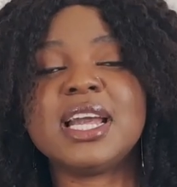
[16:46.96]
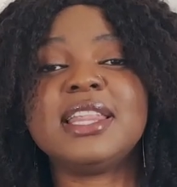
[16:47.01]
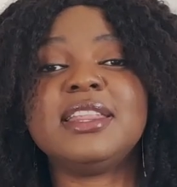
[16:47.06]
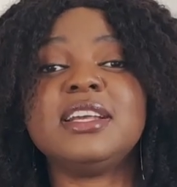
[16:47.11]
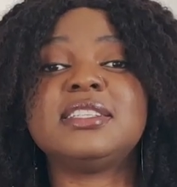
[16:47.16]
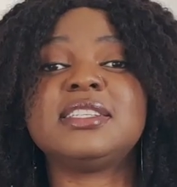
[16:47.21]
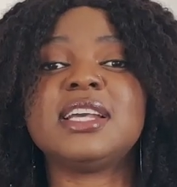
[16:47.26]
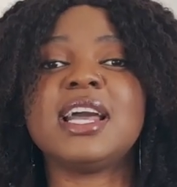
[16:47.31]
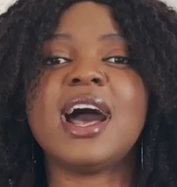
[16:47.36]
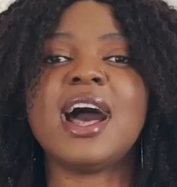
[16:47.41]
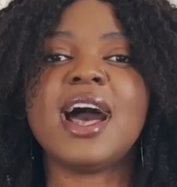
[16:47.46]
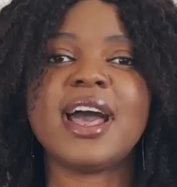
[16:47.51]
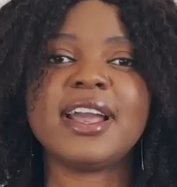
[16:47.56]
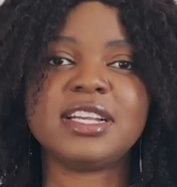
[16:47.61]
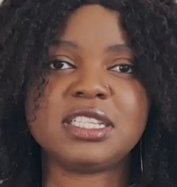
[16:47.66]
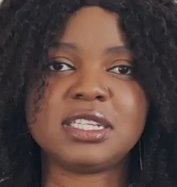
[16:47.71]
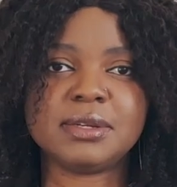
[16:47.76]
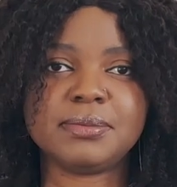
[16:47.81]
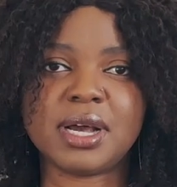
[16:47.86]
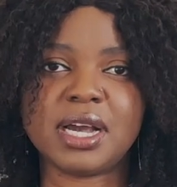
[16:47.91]
There's a high
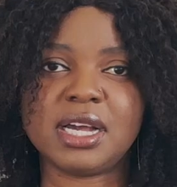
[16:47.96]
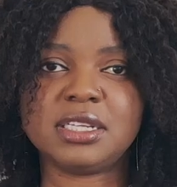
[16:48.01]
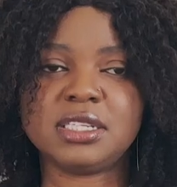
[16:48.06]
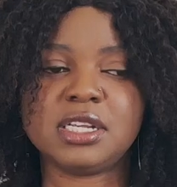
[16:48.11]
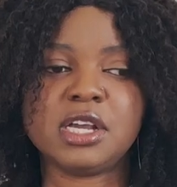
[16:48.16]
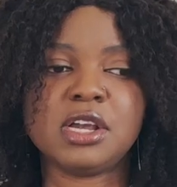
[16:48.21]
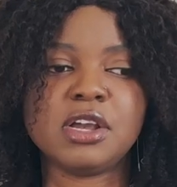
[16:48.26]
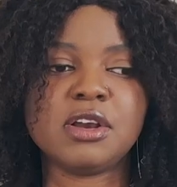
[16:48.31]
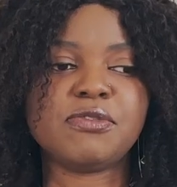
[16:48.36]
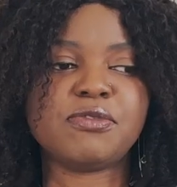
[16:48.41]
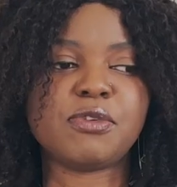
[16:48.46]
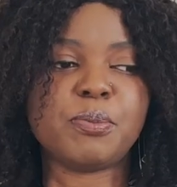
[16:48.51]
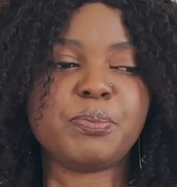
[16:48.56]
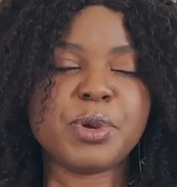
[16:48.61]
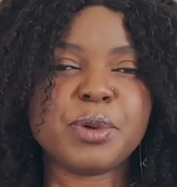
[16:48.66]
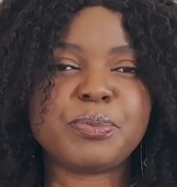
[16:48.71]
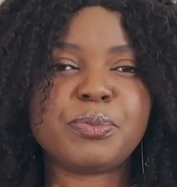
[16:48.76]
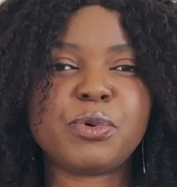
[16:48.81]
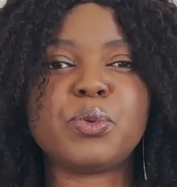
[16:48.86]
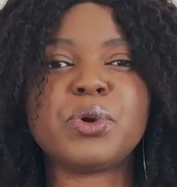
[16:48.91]
demand for
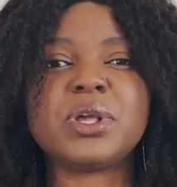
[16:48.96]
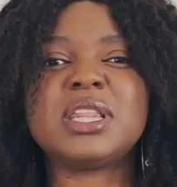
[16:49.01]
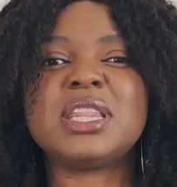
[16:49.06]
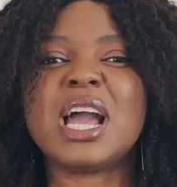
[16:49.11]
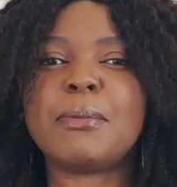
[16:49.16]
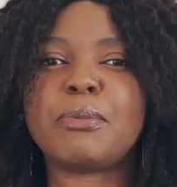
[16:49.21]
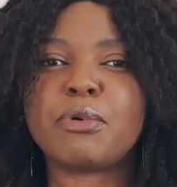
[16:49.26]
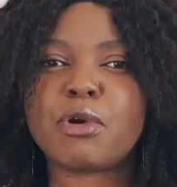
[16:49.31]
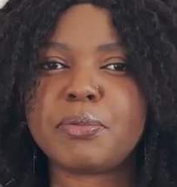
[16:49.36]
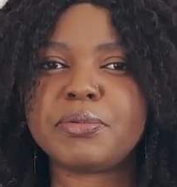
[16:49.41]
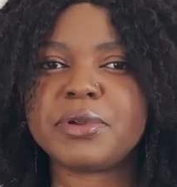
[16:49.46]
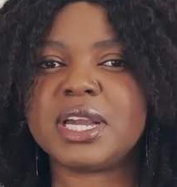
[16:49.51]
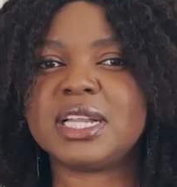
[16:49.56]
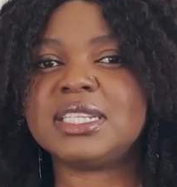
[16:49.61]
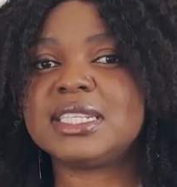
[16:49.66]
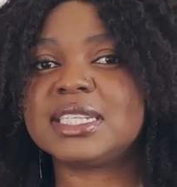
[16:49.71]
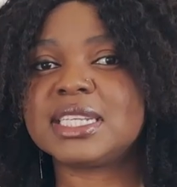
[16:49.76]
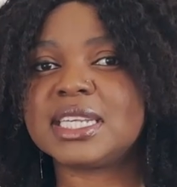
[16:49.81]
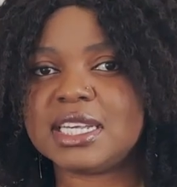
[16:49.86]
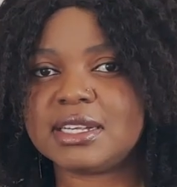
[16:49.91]
people with appropriate
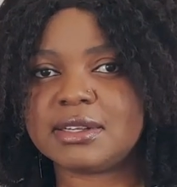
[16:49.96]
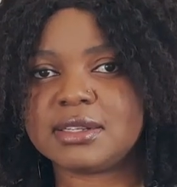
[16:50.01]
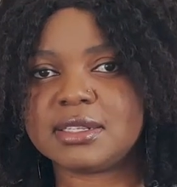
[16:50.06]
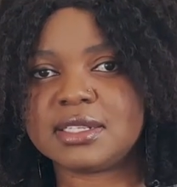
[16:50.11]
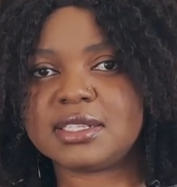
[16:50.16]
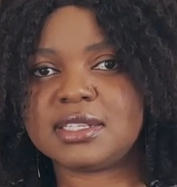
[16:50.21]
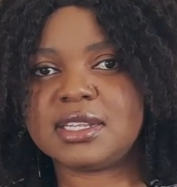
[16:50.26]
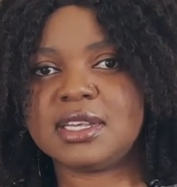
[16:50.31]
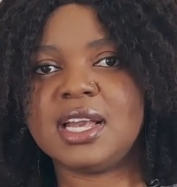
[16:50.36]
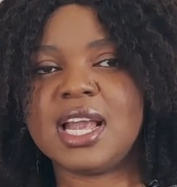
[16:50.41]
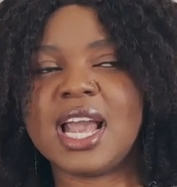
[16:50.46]
skills.